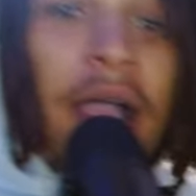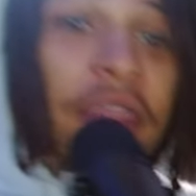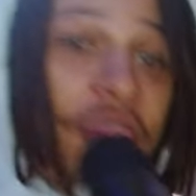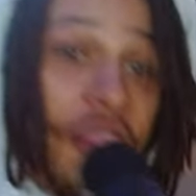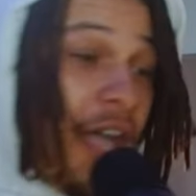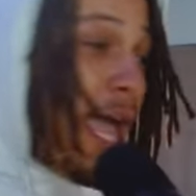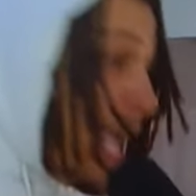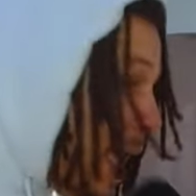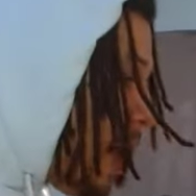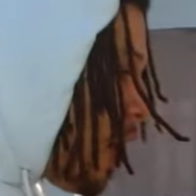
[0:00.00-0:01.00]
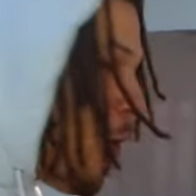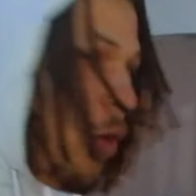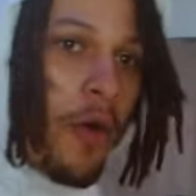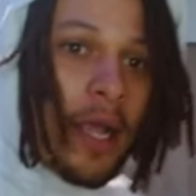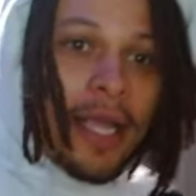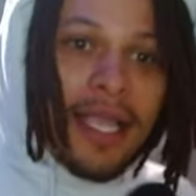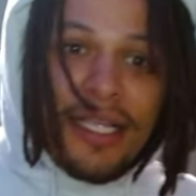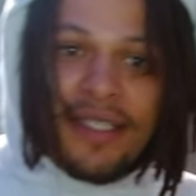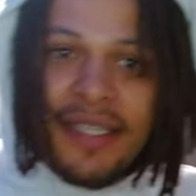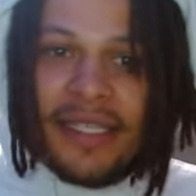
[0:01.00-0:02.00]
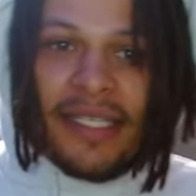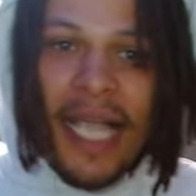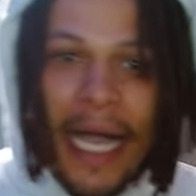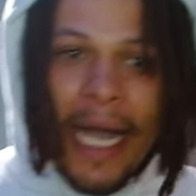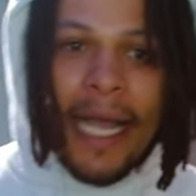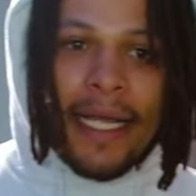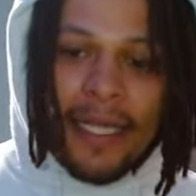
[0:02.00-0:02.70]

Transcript: the hell is this guy?